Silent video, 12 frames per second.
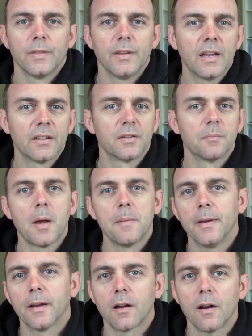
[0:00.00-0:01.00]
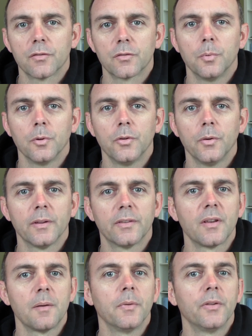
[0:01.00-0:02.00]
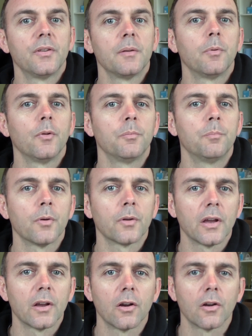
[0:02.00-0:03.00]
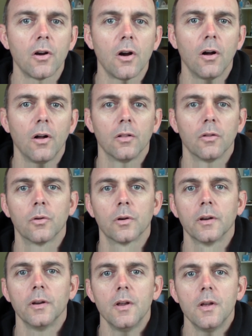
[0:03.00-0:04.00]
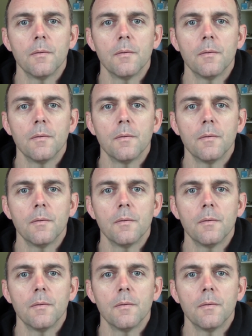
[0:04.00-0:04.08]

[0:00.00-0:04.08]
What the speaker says: Yes, it might be uncomfortable doing something as simple as booking a call or